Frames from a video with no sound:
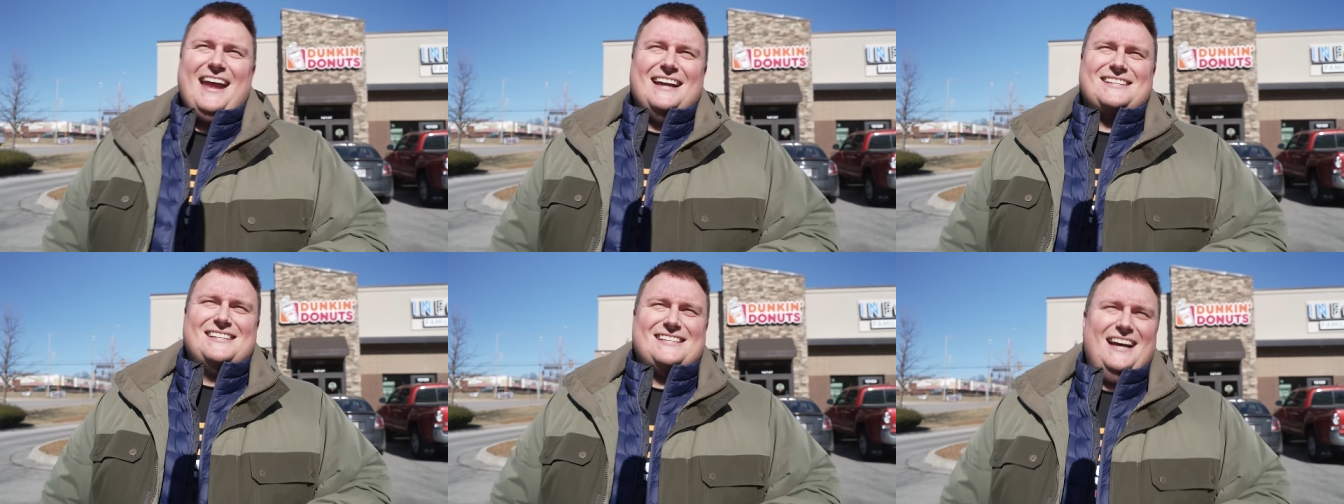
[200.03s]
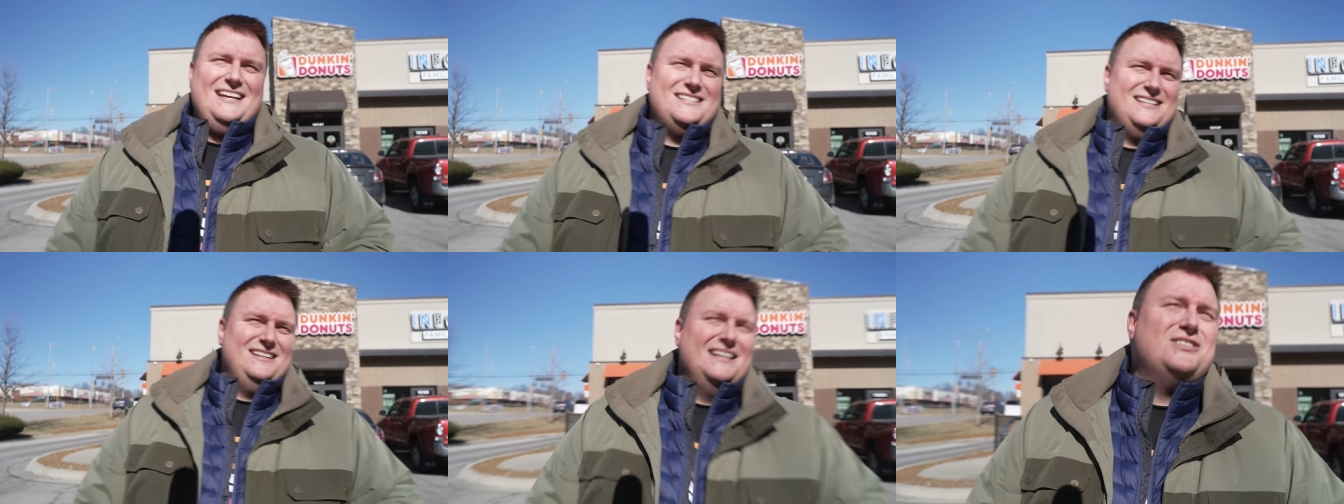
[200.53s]
I
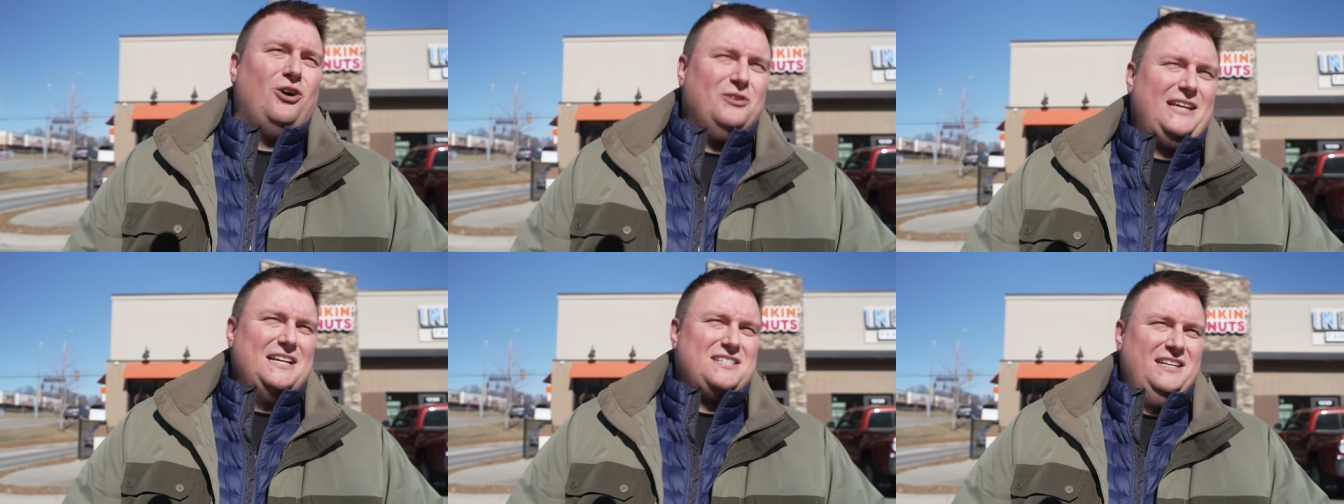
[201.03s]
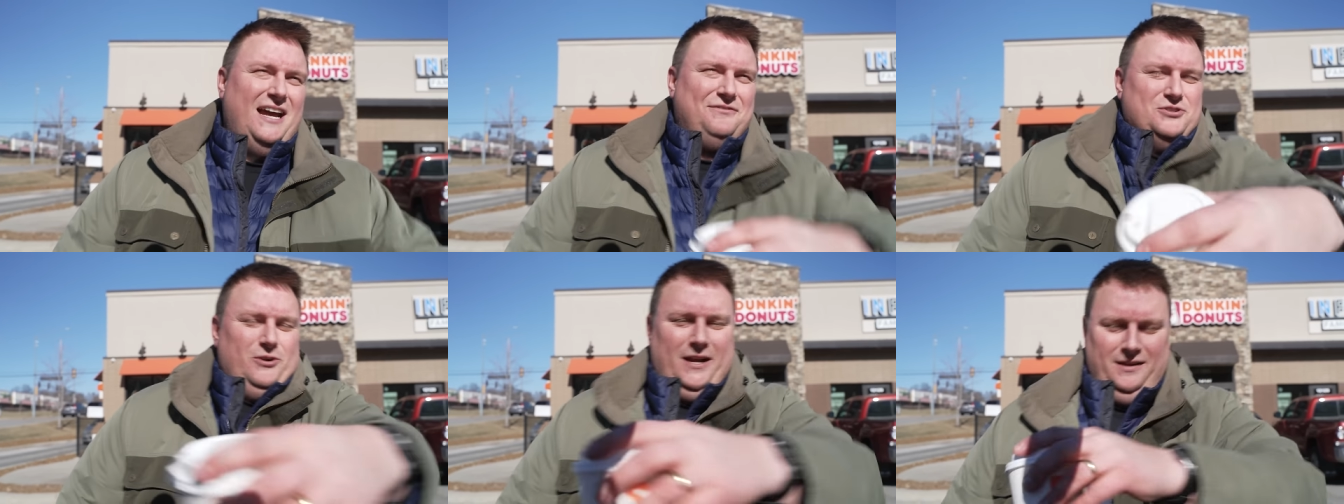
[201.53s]
exercise. It's called catching the
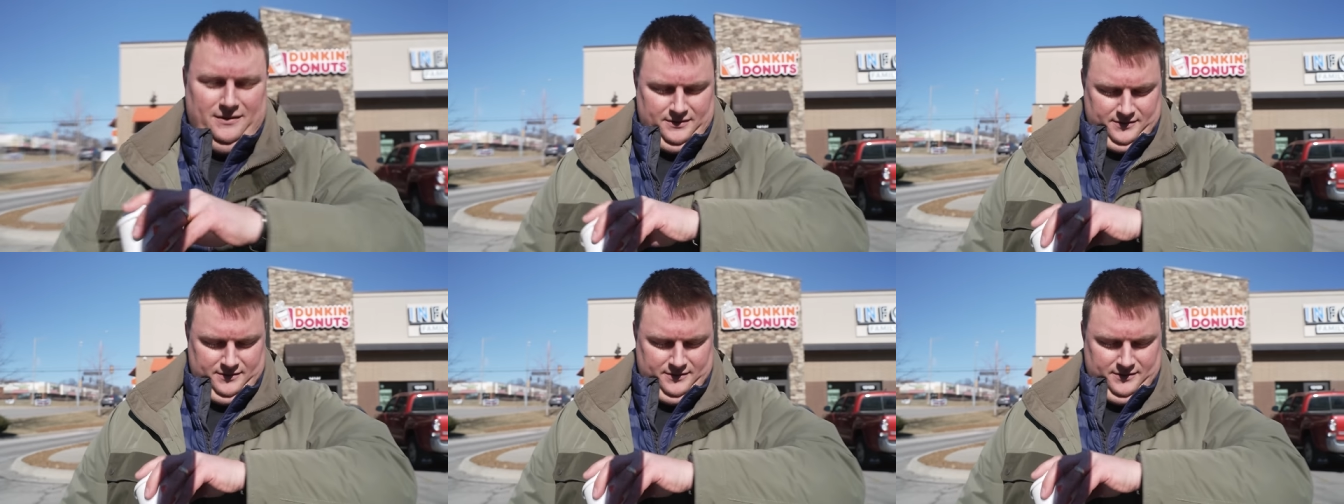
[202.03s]
F train.